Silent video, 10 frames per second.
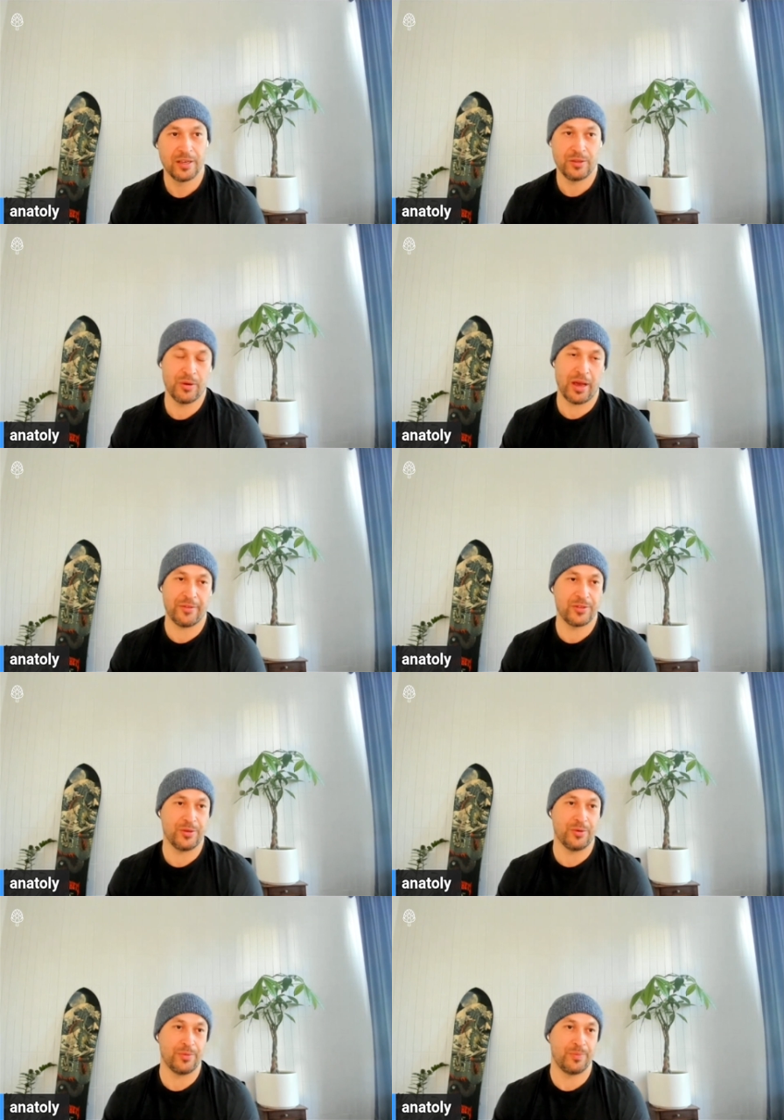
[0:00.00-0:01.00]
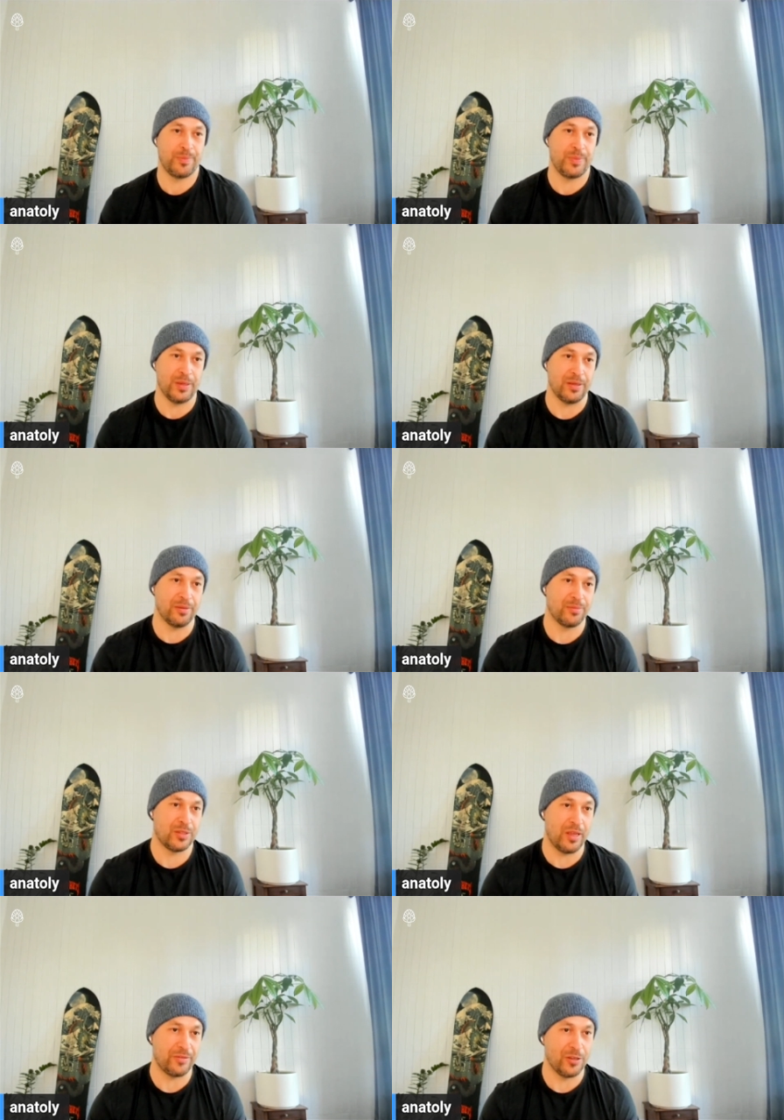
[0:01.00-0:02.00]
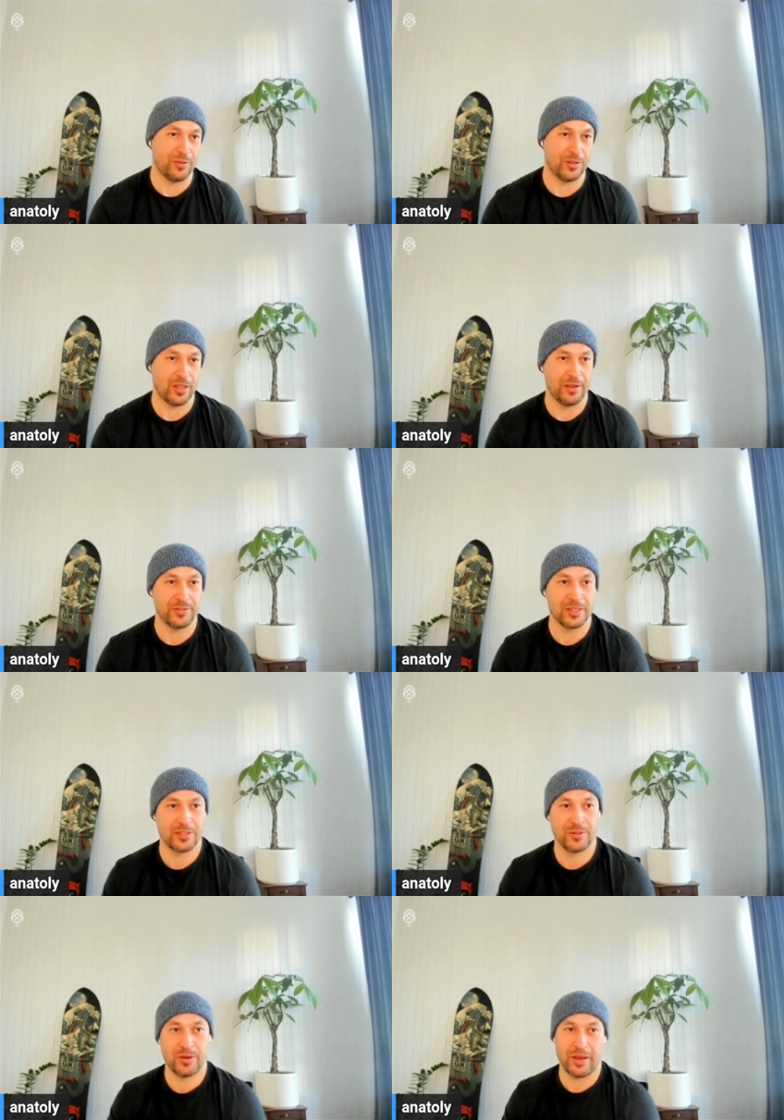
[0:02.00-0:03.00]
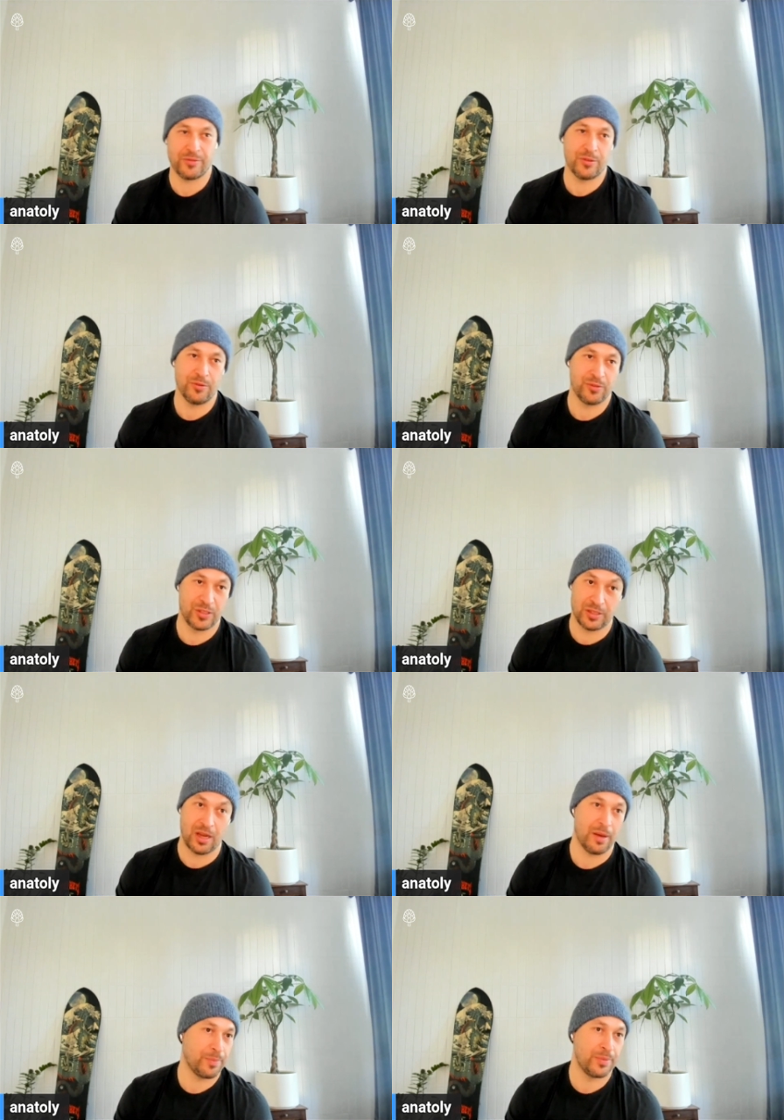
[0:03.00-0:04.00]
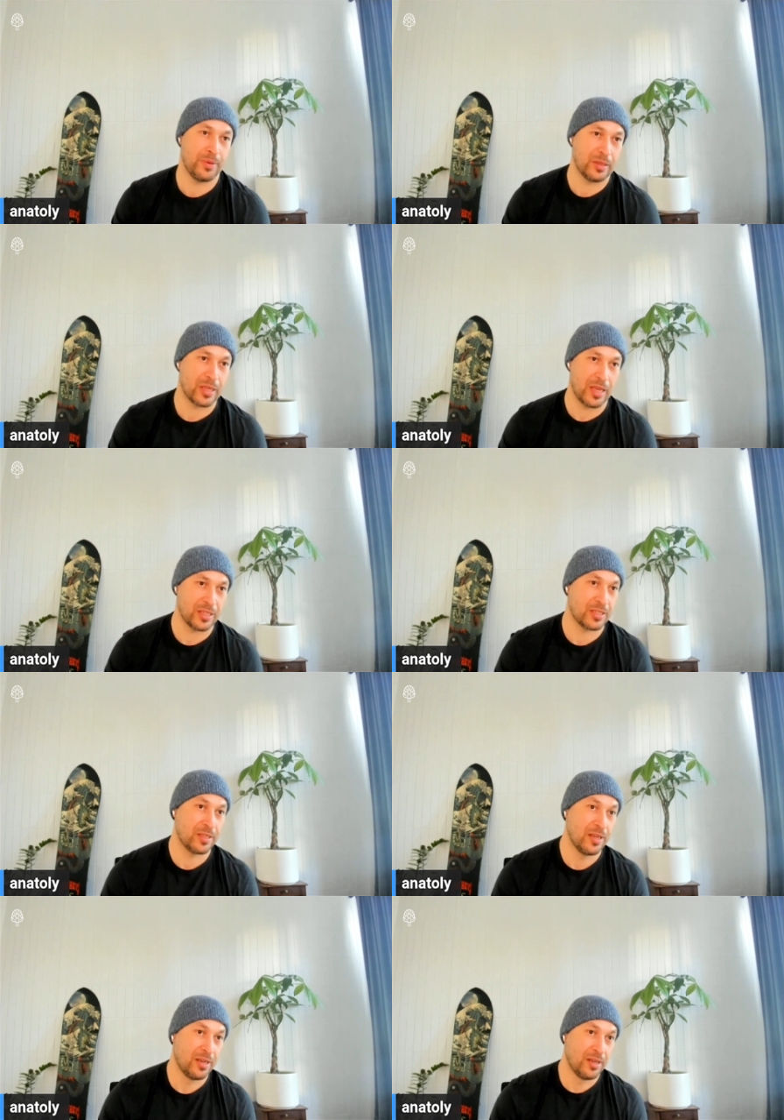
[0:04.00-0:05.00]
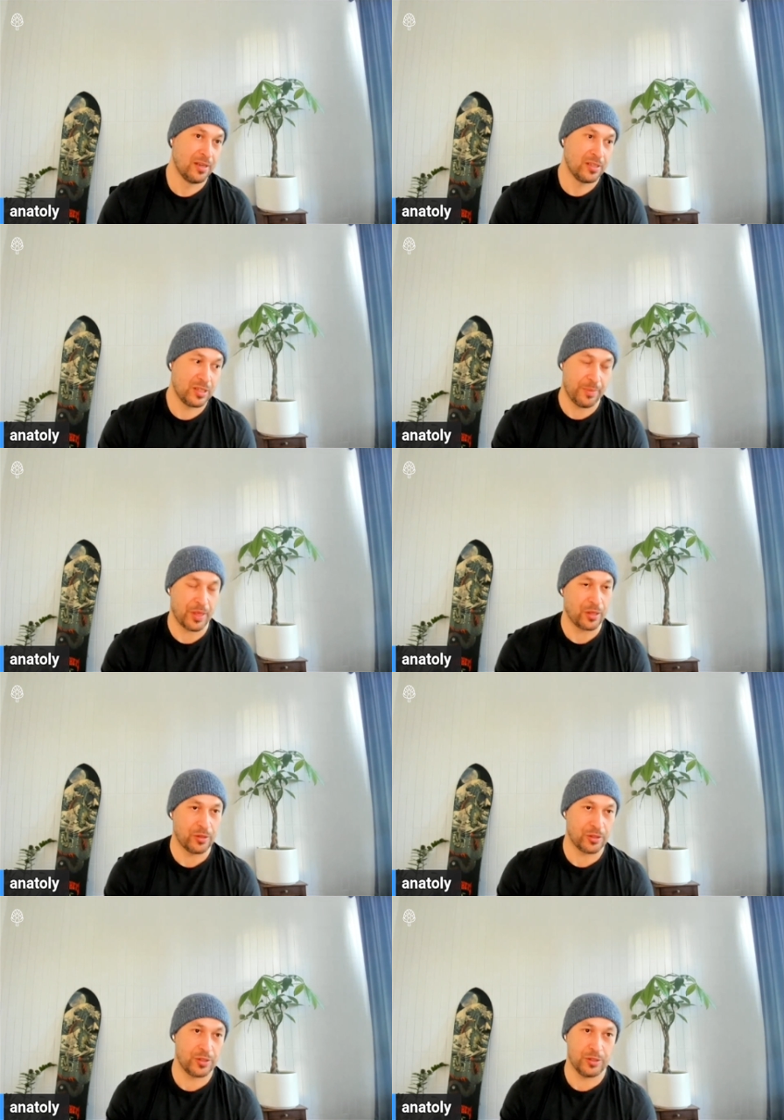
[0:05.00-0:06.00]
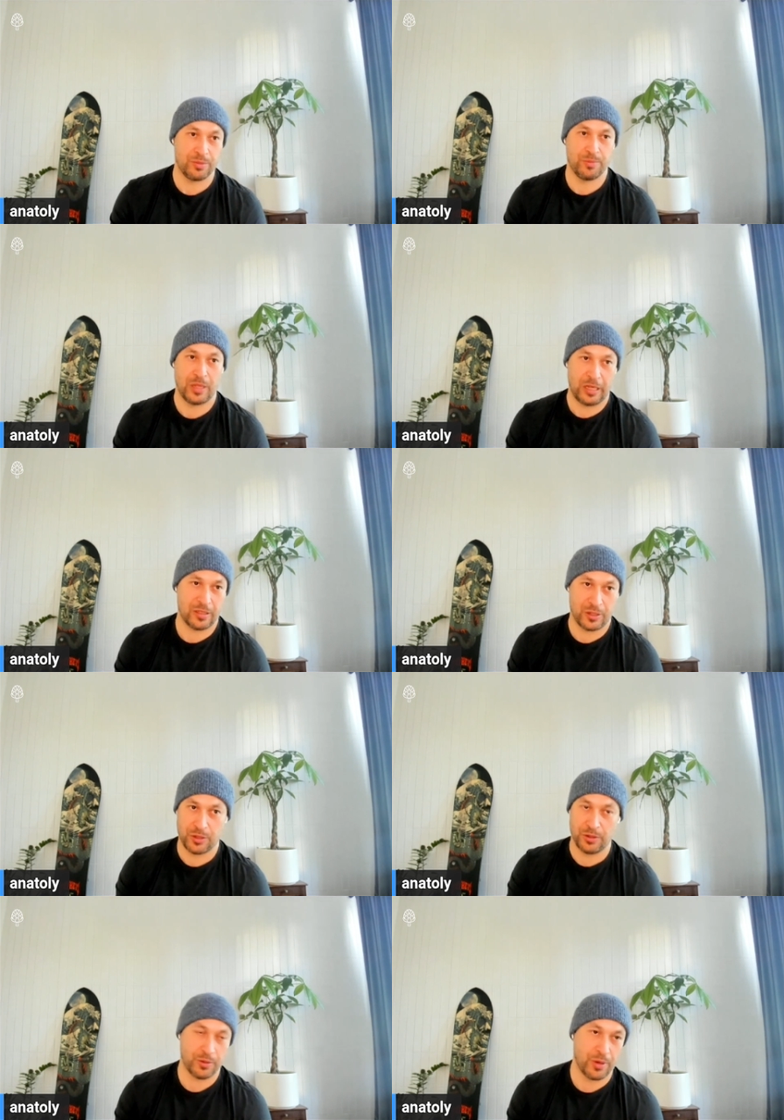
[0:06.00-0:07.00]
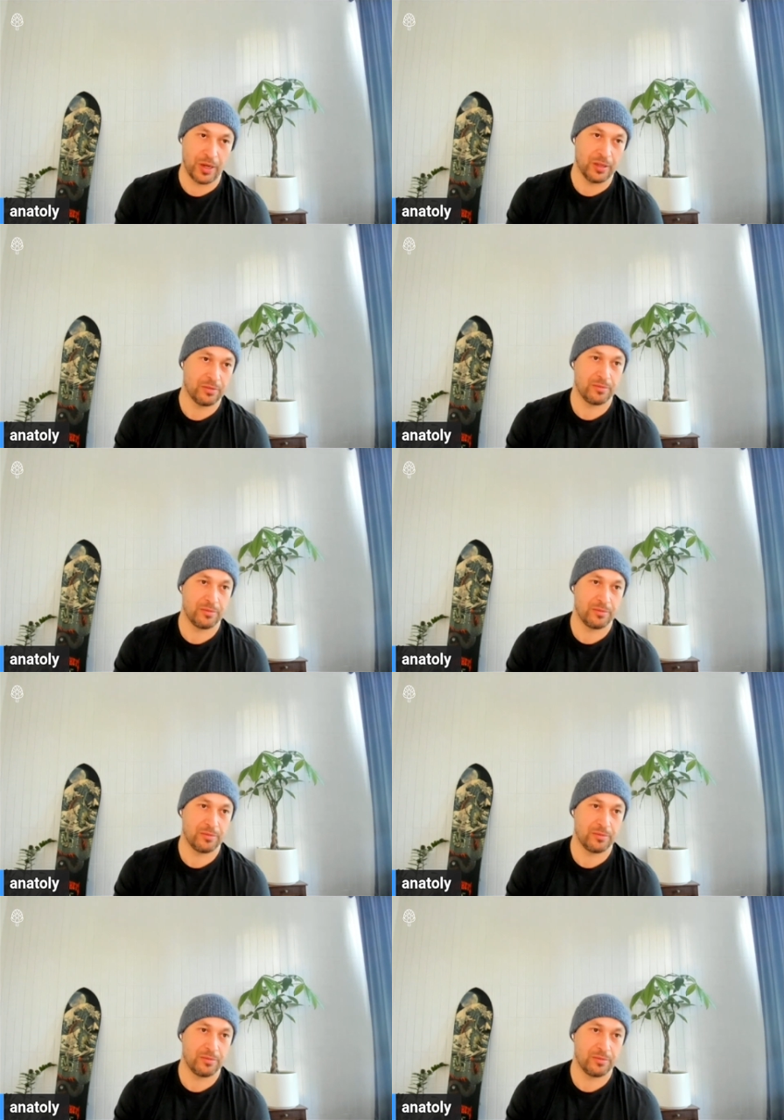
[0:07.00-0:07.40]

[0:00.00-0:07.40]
You have to be safety over liveness. You have to stop in case something looks just like doesn't look right,